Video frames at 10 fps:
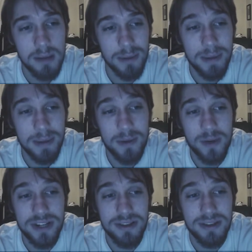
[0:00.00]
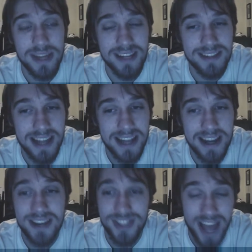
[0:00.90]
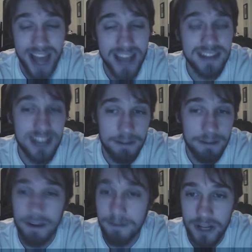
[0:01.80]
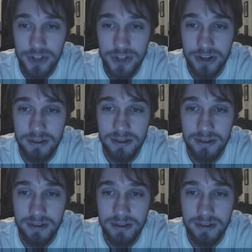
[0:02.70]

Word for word: but maybe we should think instead scientific fiction.